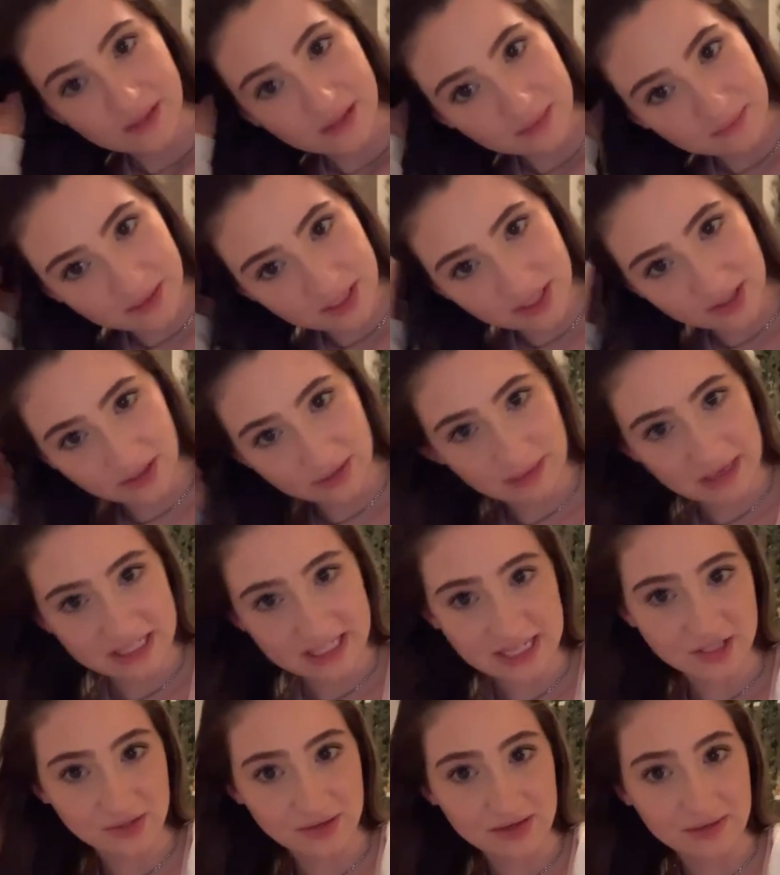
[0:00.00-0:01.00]
Me during my
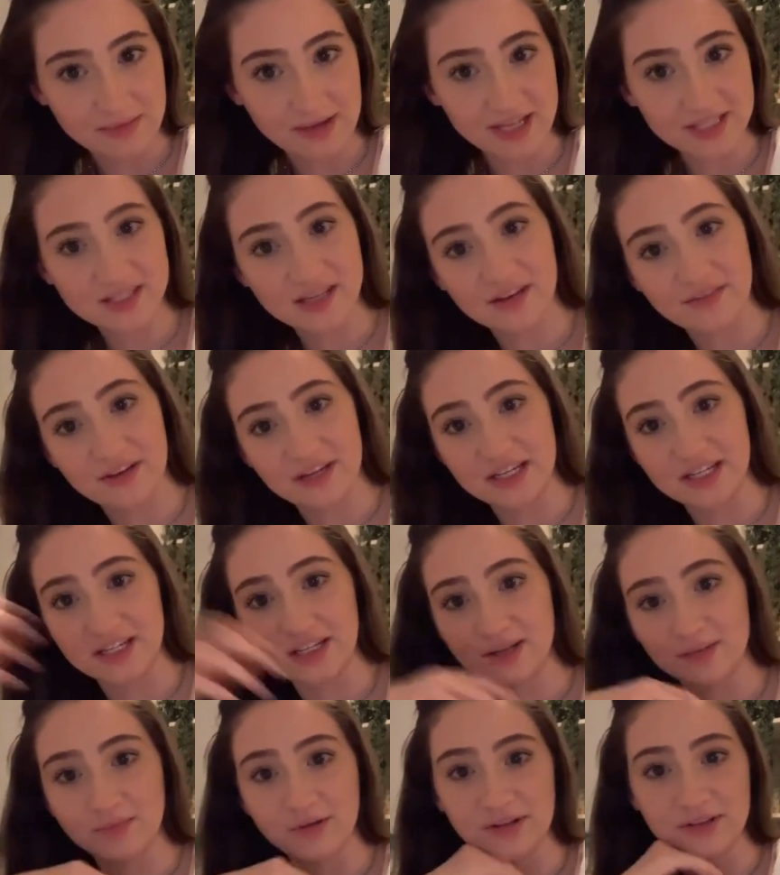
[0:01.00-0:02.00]
tattoo, him asking if I
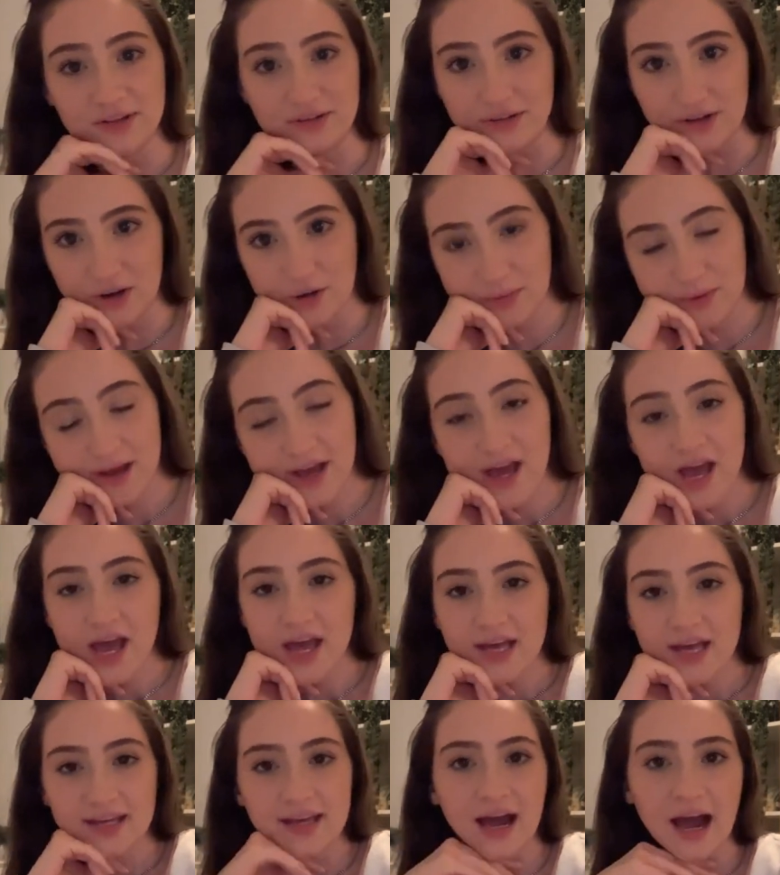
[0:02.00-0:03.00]
needed a breather. Nope.
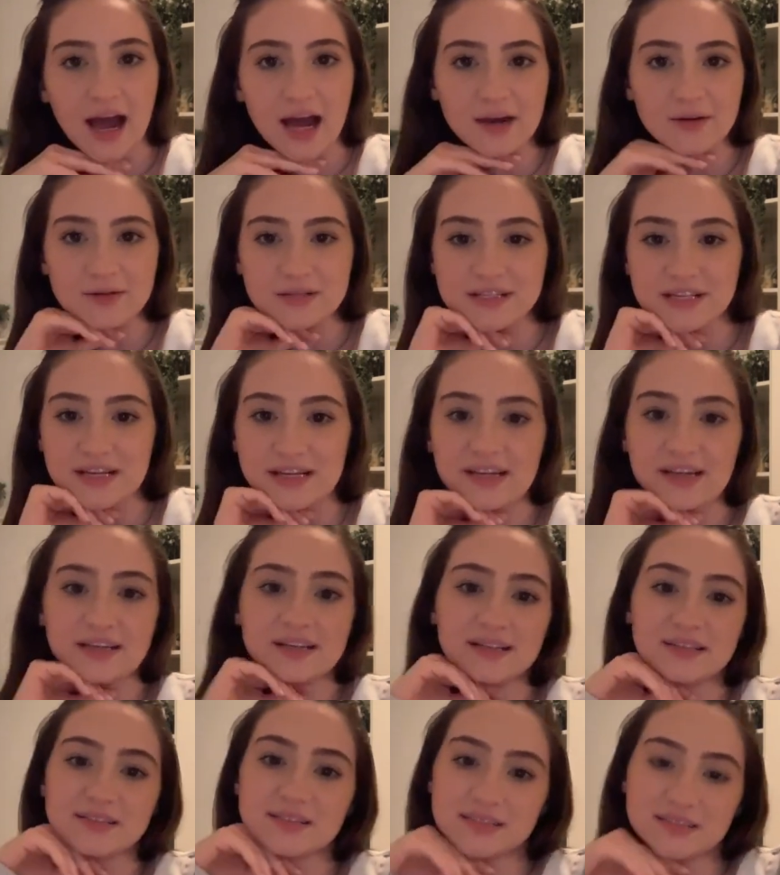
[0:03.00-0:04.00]
Yeah, I was
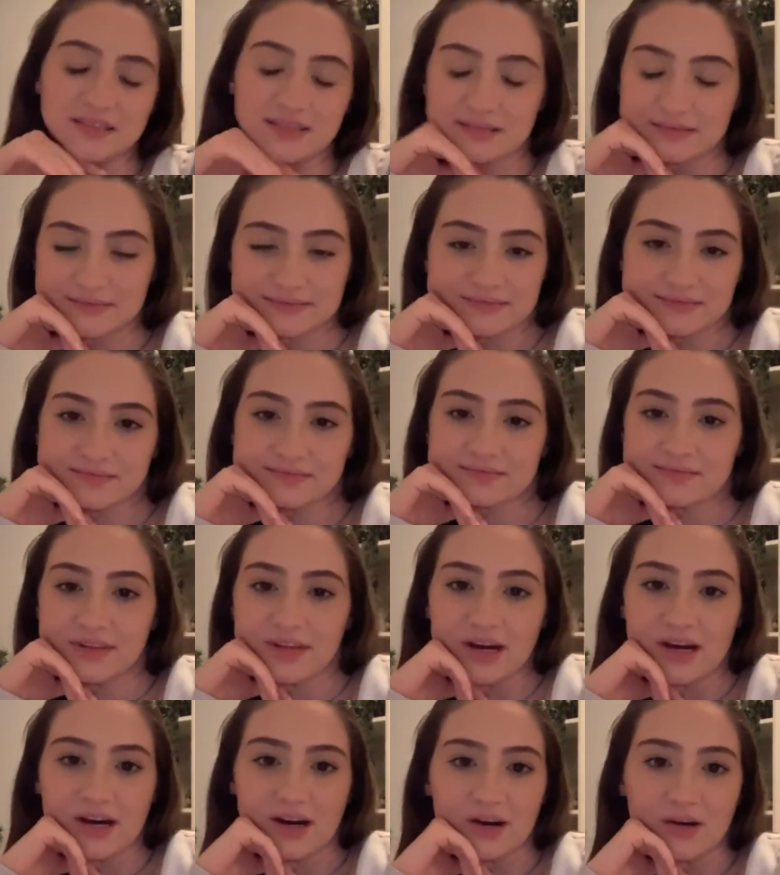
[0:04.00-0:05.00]
like,
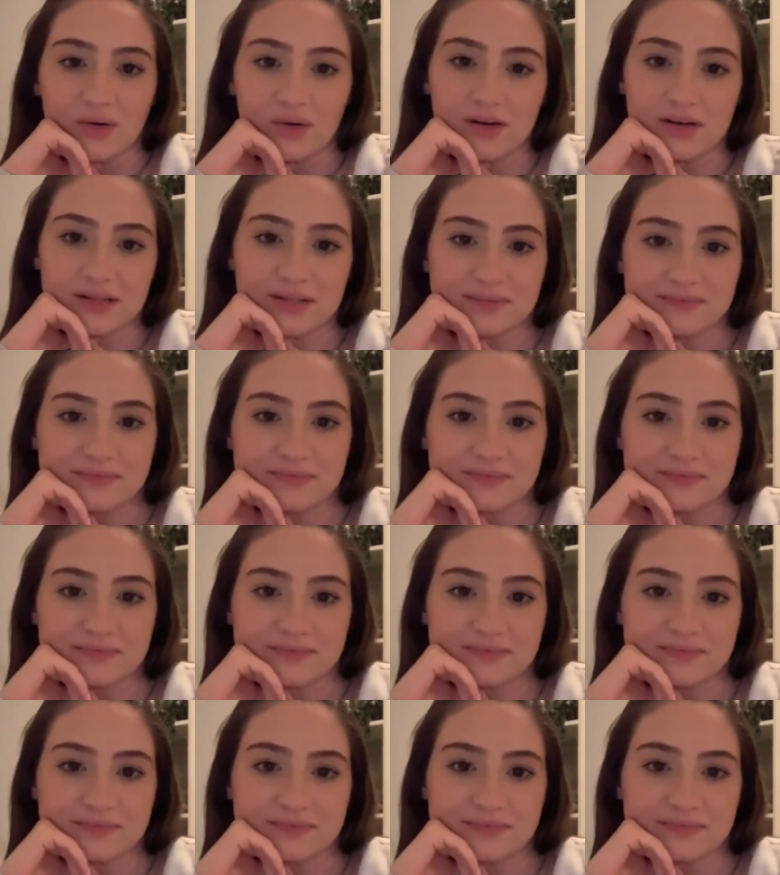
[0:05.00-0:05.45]
no.